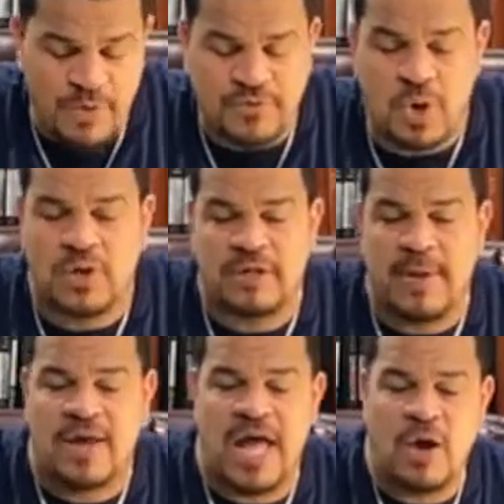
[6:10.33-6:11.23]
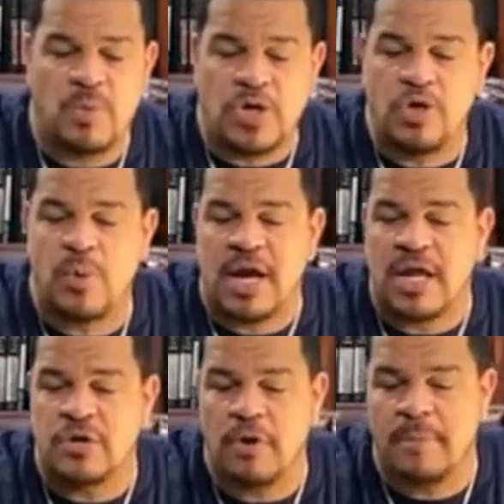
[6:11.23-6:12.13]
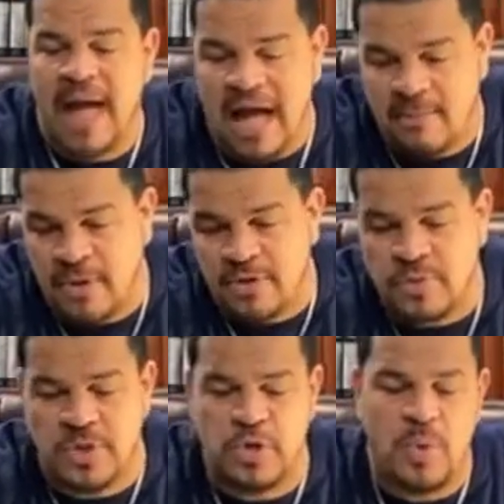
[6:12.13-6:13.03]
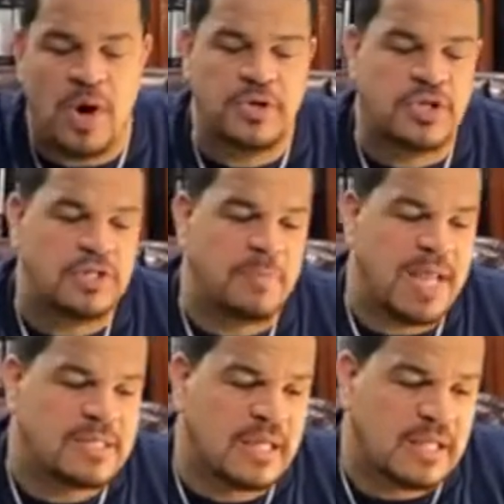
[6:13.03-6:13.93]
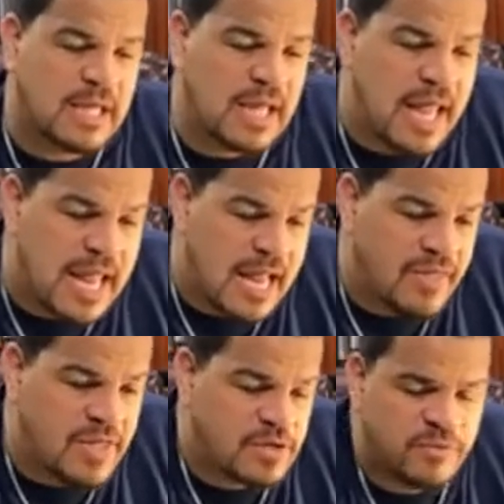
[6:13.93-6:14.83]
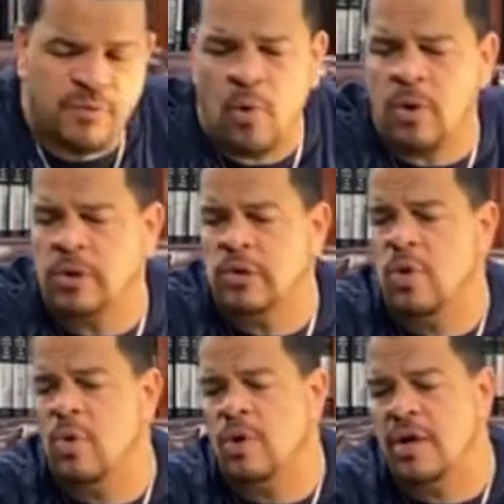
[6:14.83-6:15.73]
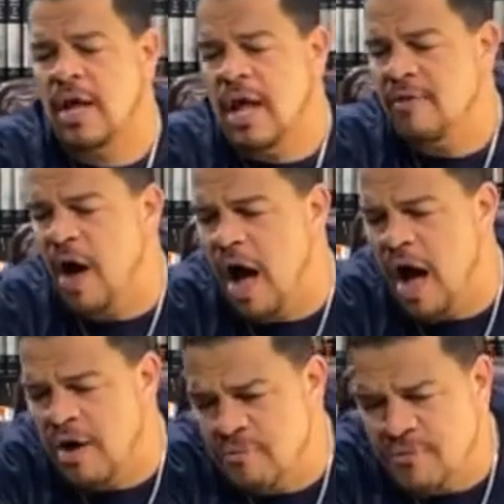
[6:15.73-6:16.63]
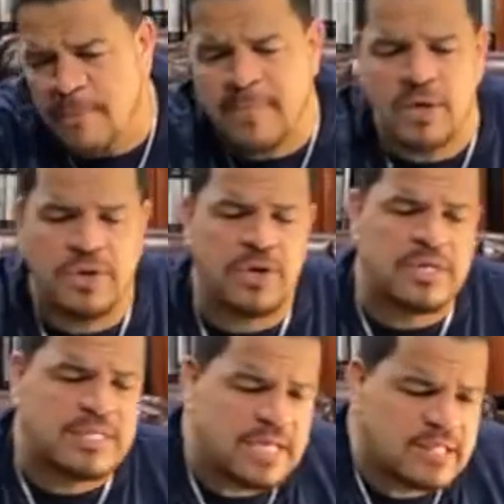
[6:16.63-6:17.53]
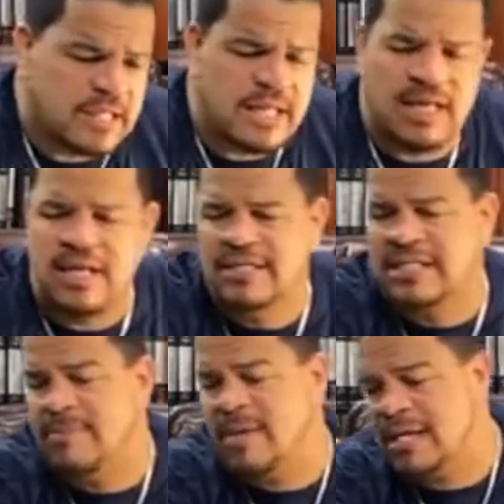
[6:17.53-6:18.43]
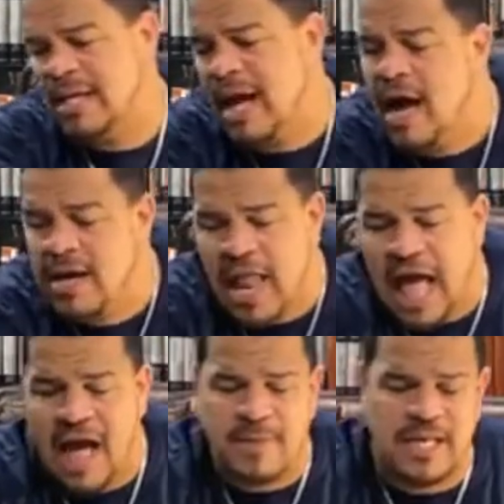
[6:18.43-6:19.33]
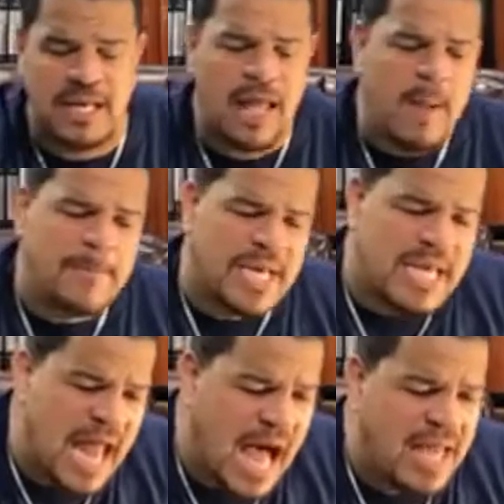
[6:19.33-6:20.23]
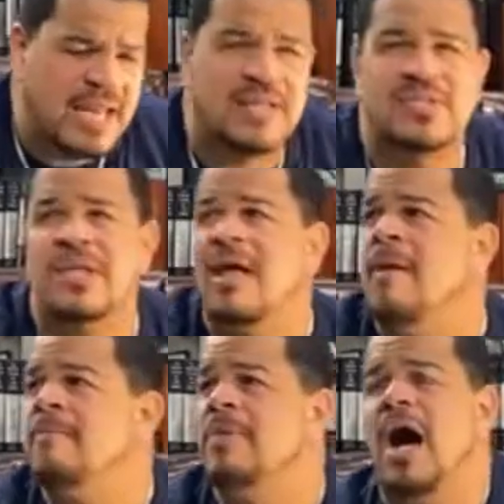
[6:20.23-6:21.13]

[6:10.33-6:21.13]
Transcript: We've talked about how when you are in your Patmos, when you are just basically in this forlorn, unfamiliar, desolate, seemingly uninhabited, monotonous,